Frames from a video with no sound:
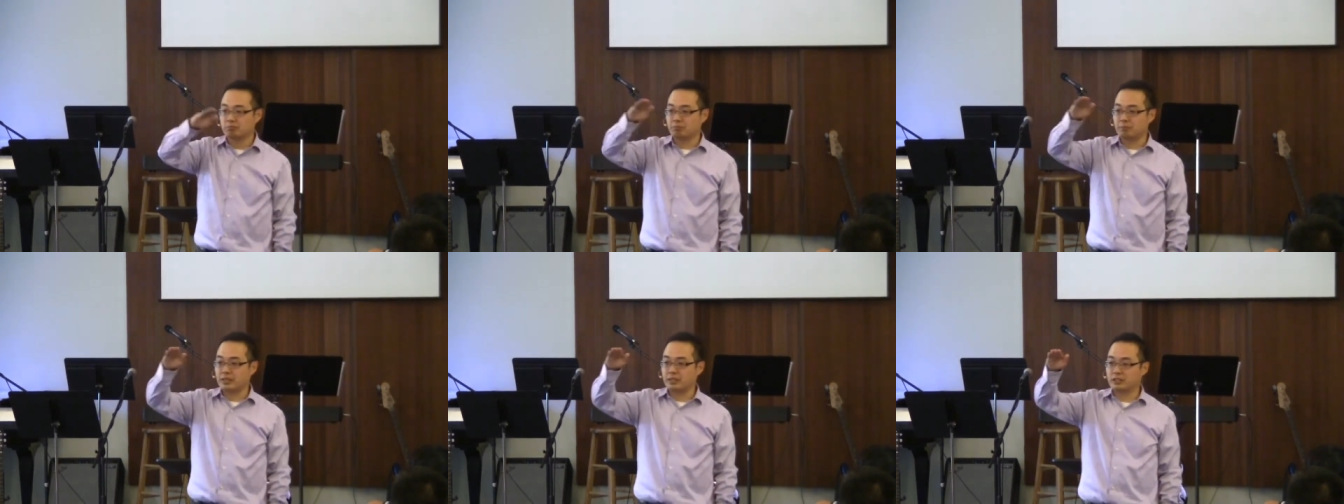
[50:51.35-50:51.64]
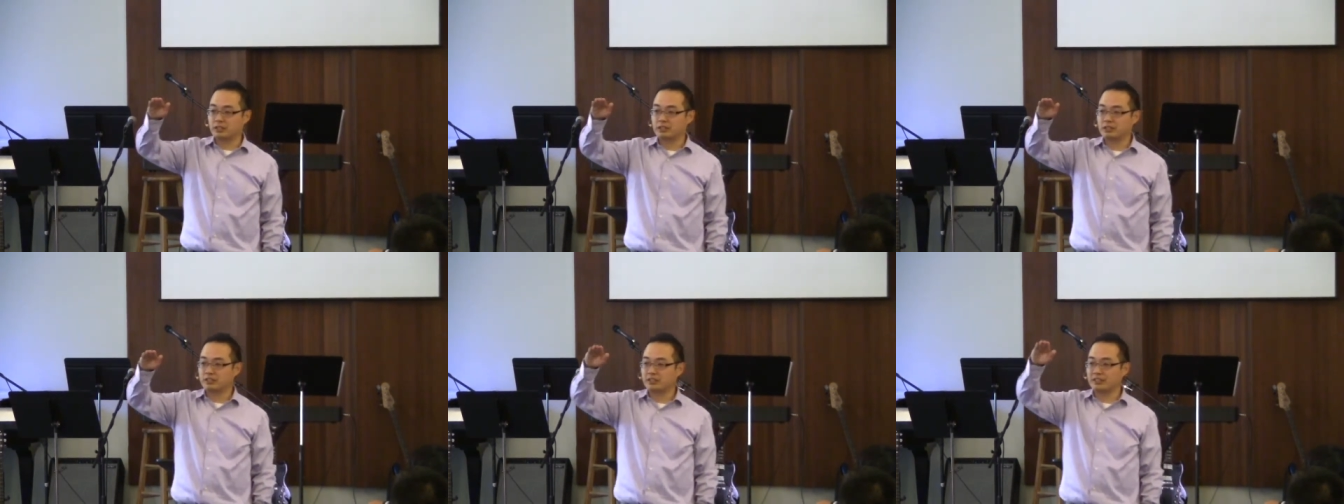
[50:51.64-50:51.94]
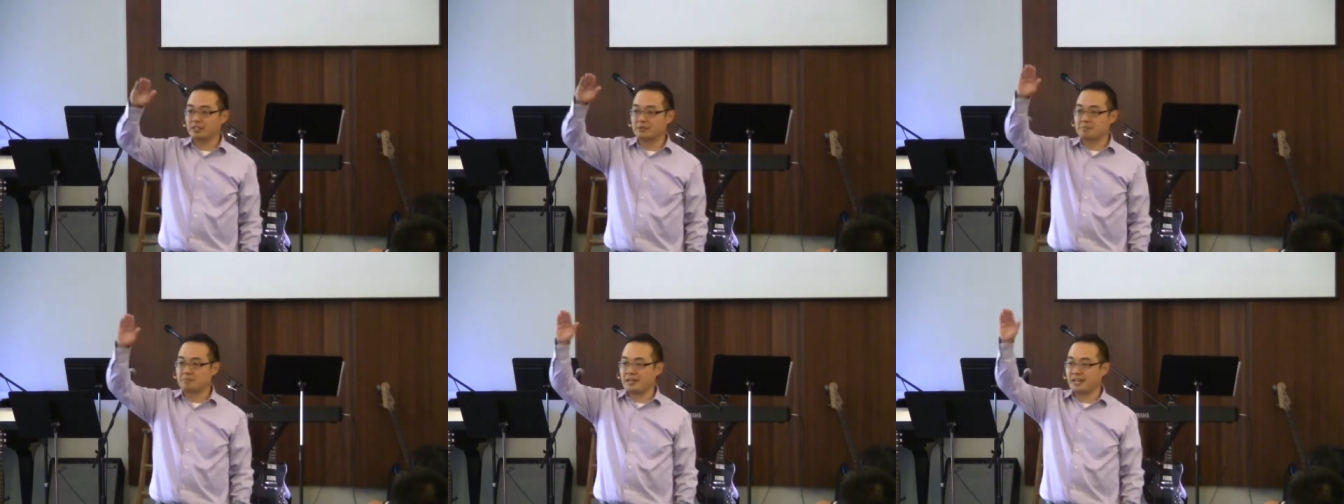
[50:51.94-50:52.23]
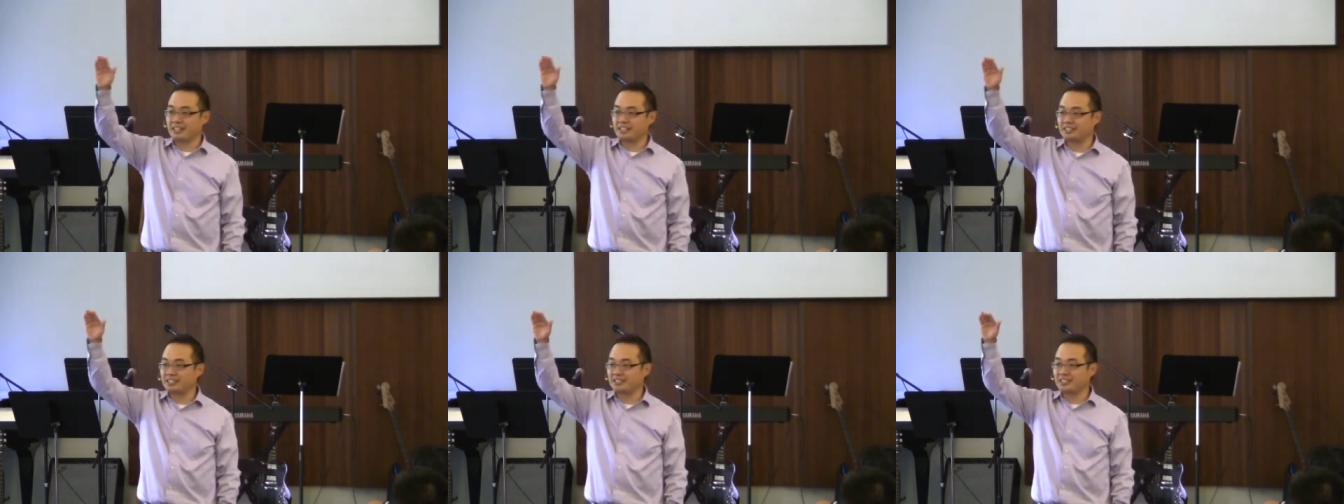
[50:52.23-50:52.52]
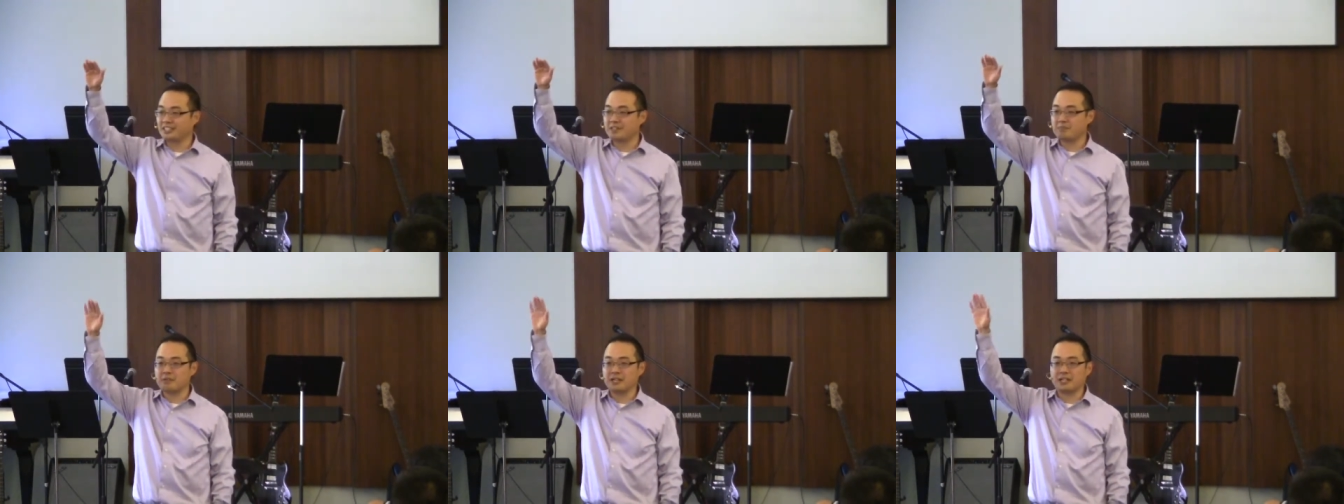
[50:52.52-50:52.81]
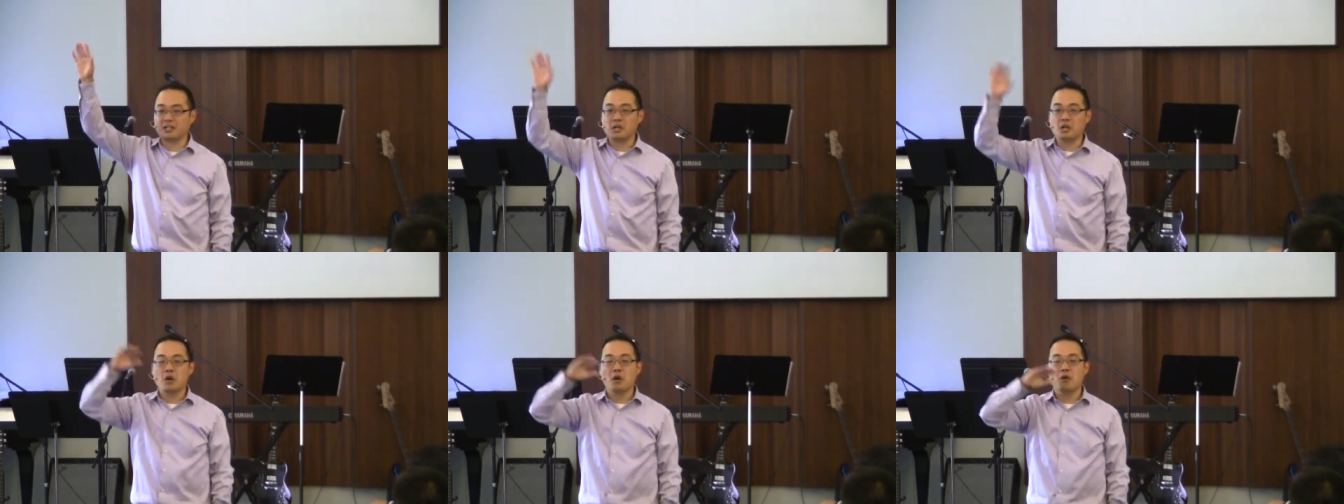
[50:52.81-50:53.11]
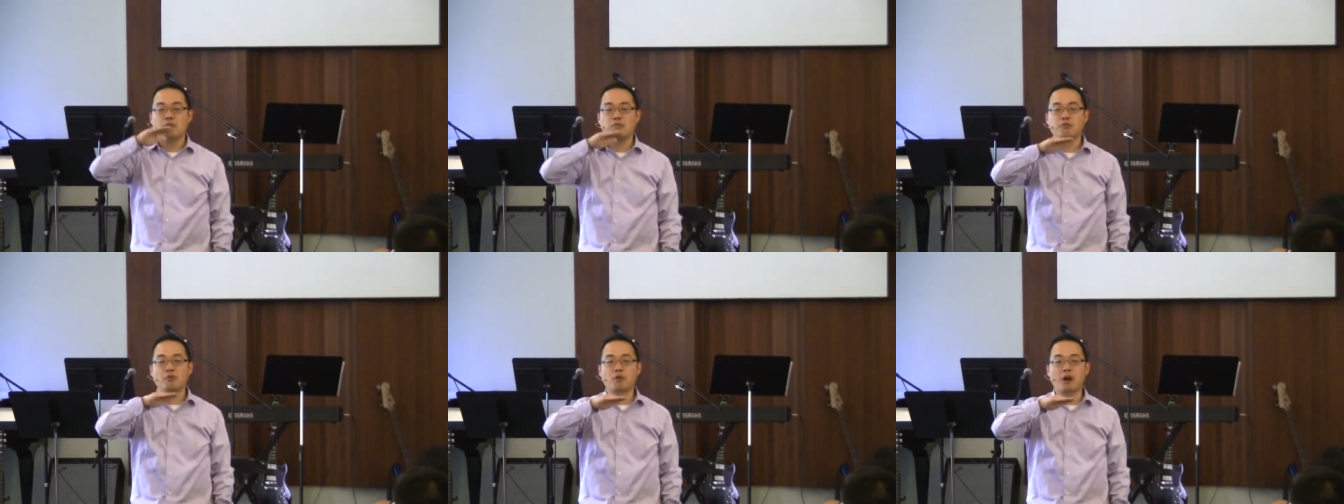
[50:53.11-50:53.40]
better and better and better,
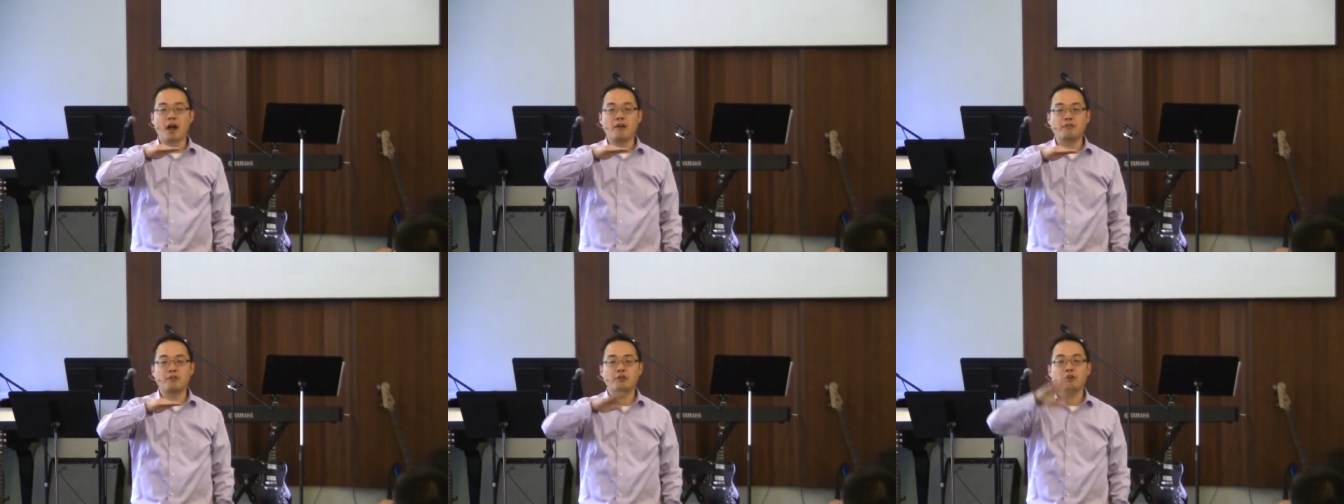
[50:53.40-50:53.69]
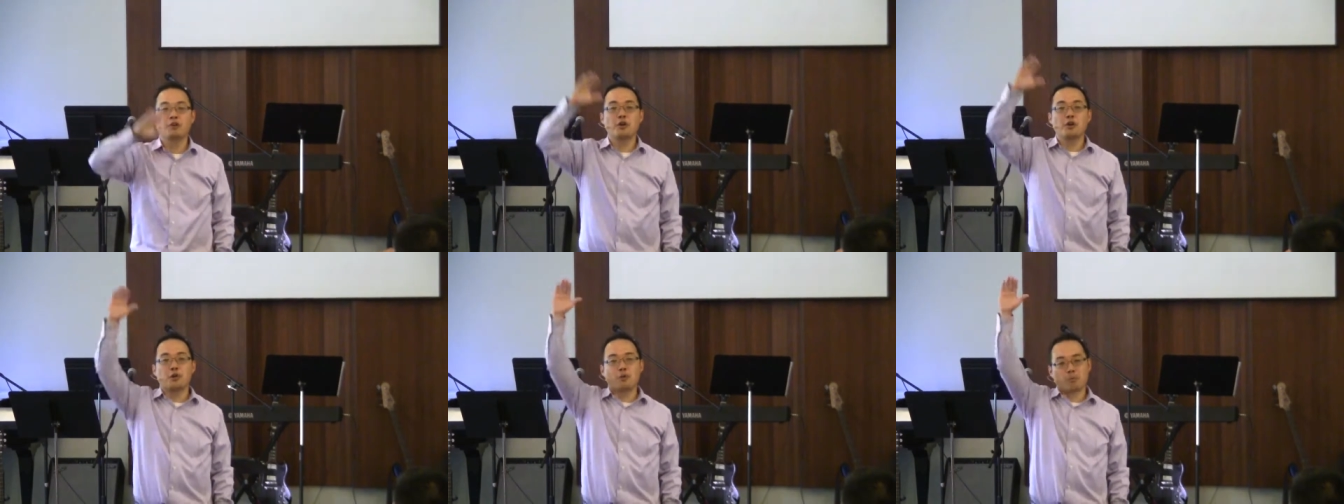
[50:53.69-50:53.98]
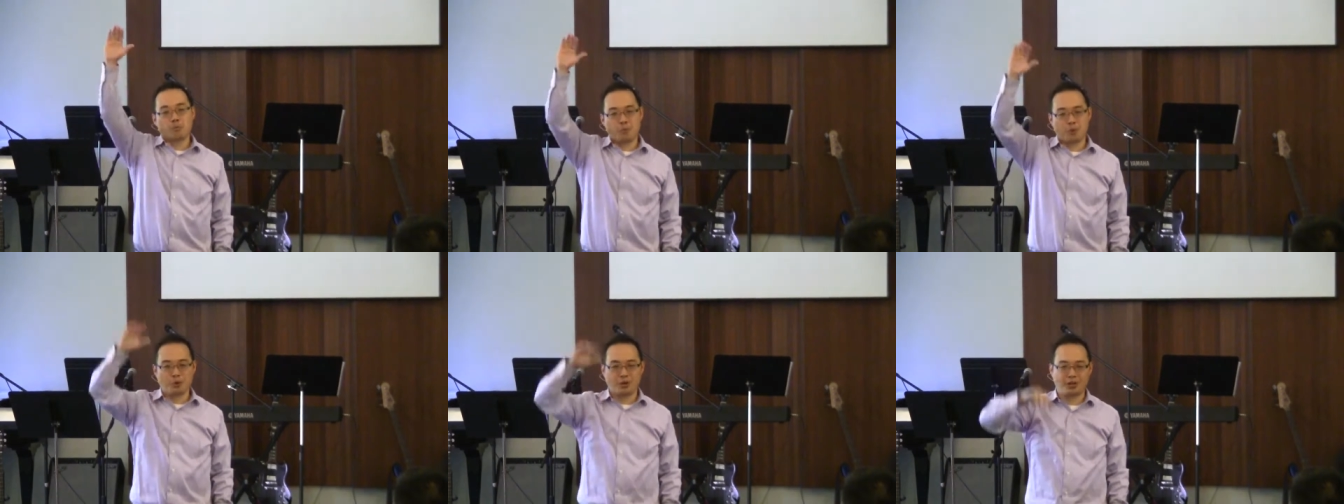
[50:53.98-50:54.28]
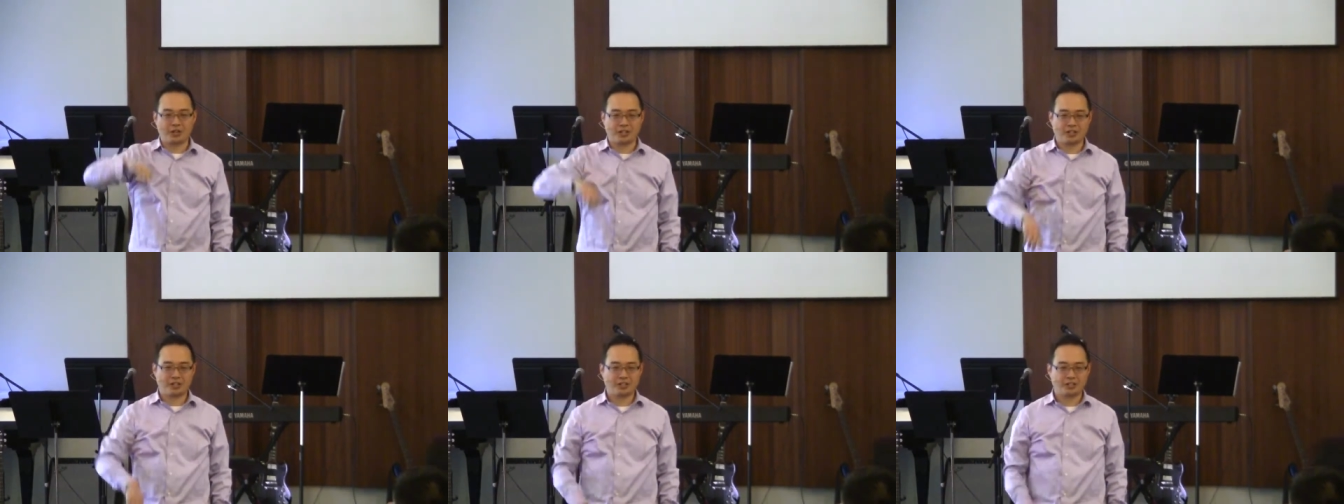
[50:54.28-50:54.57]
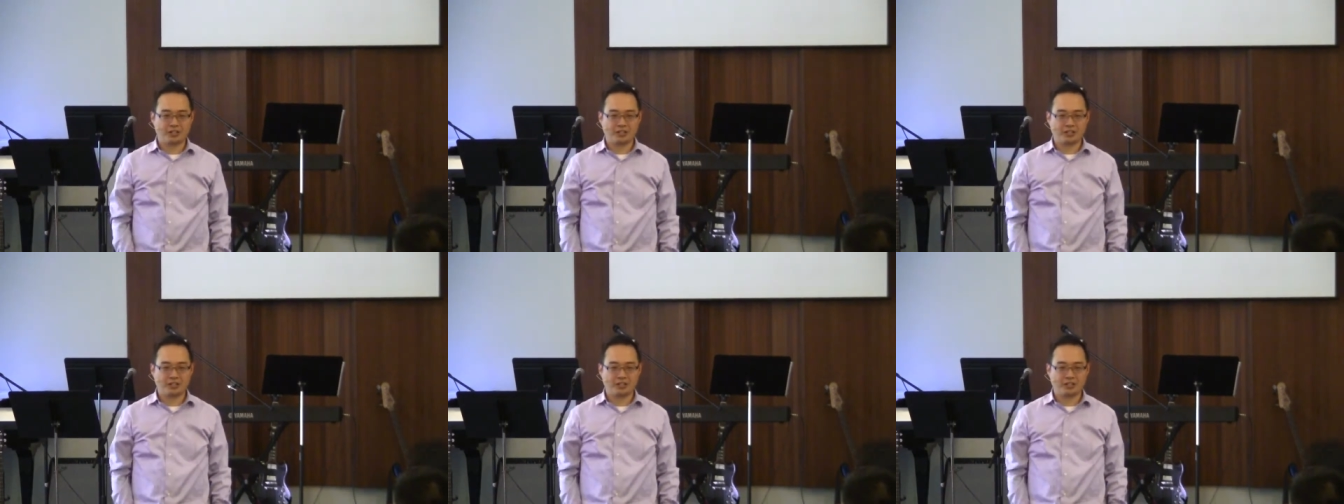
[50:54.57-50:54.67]
forever more.